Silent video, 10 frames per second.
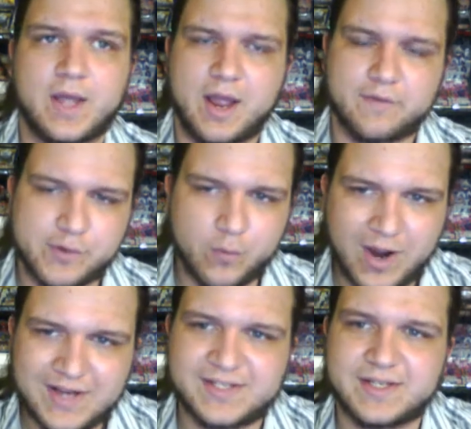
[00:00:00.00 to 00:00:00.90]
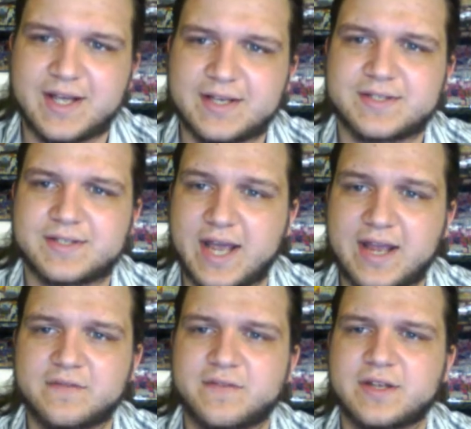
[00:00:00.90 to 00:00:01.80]
every YCS
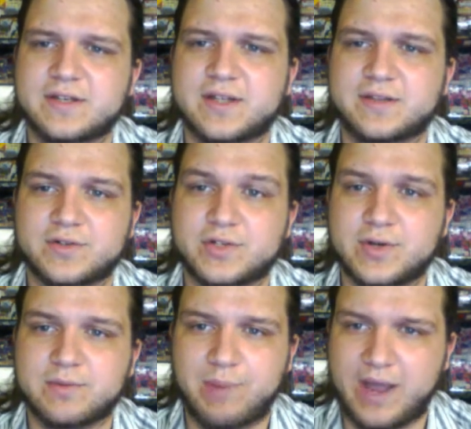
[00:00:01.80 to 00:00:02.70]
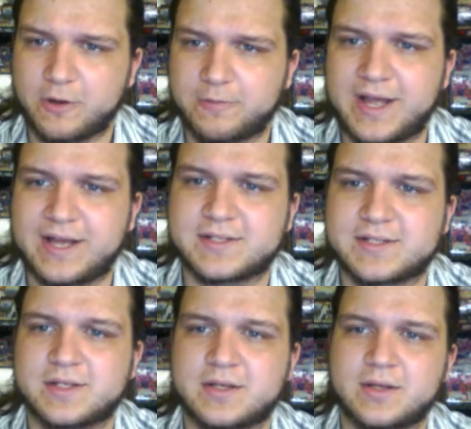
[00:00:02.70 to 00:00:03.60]
side event that they're doing battle
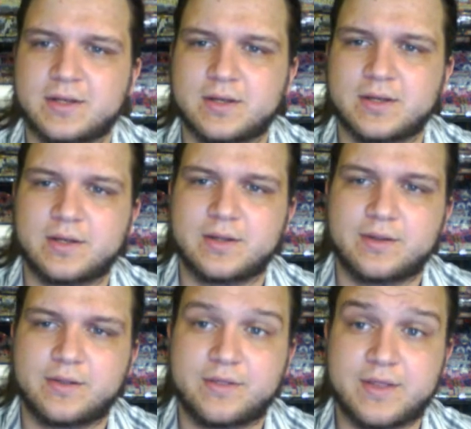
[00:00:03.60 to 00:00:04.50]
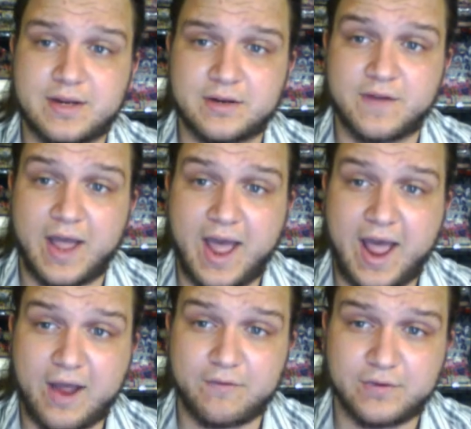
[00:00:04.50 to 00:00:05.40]
packs, think of
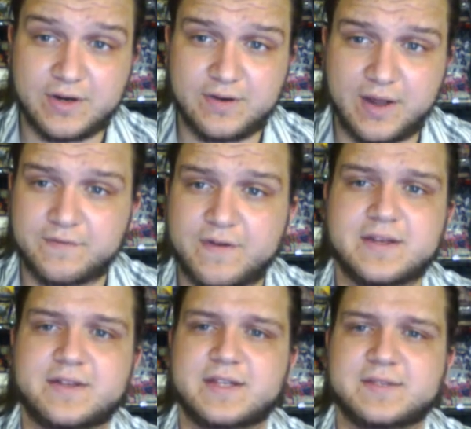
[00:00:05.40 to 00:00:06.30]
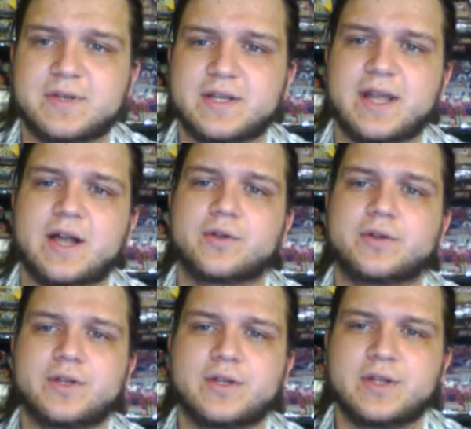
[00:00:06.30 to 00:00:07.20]
every event that's being
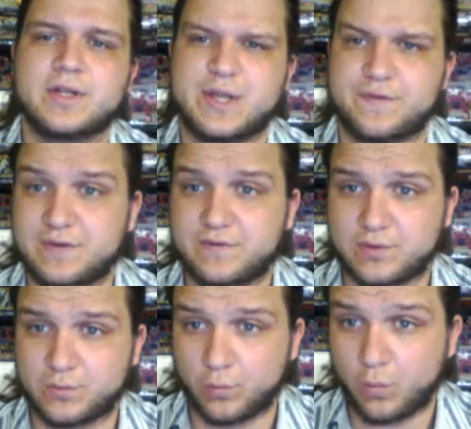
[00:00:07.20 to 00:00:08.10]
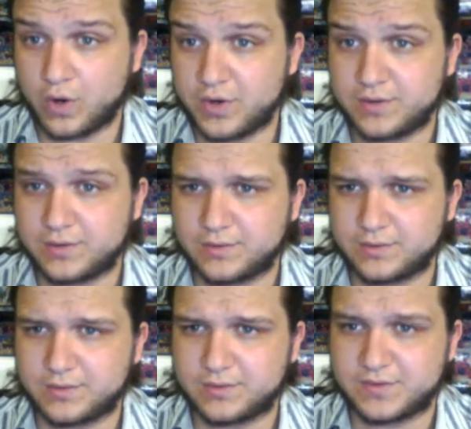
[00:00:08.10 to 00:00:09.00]
held. If even 1
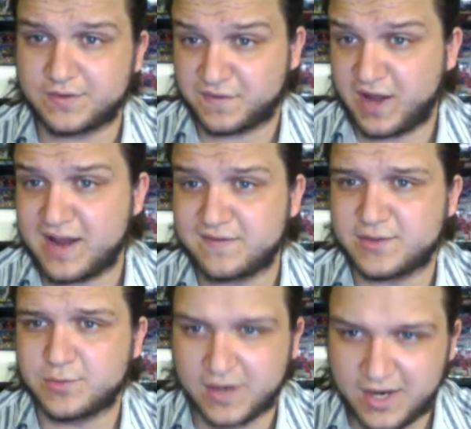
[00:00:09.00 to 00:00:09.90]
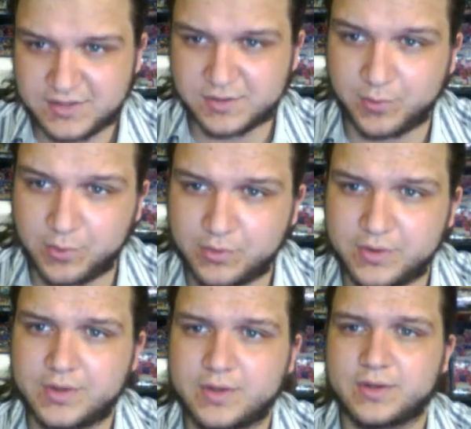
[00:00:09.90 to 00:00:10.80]
to 5 tour guides are
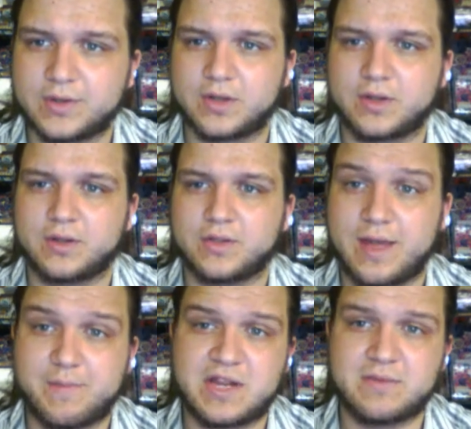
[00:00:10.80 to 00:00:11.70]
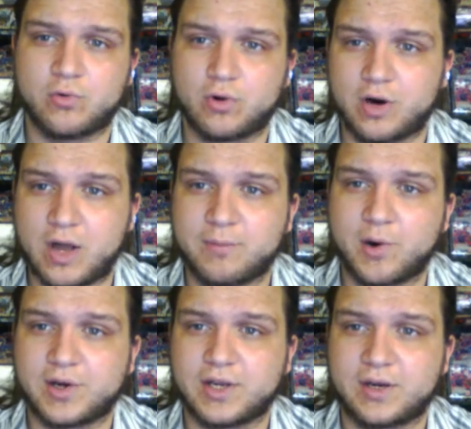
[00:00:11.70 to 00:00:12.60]
pulled, that many more are on
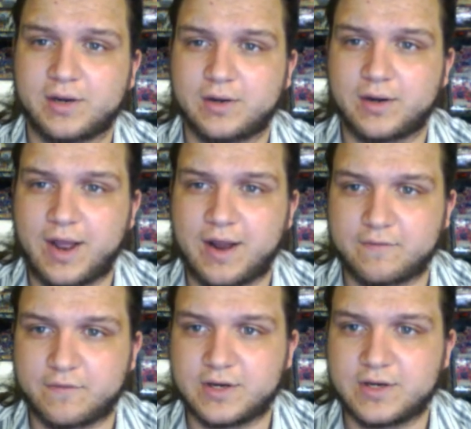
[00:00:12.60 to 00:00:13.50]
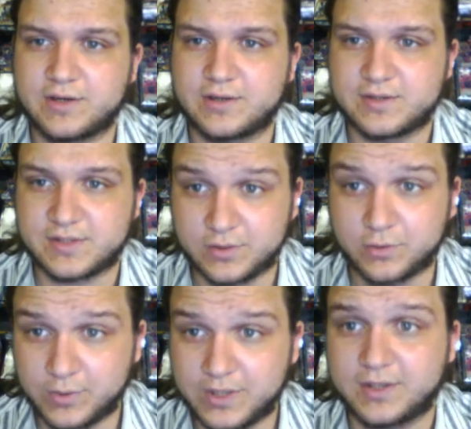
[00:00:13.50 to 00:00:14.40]
market every
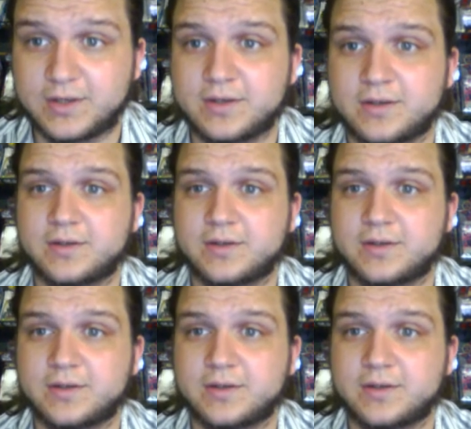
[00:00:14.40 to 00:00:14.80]
single week.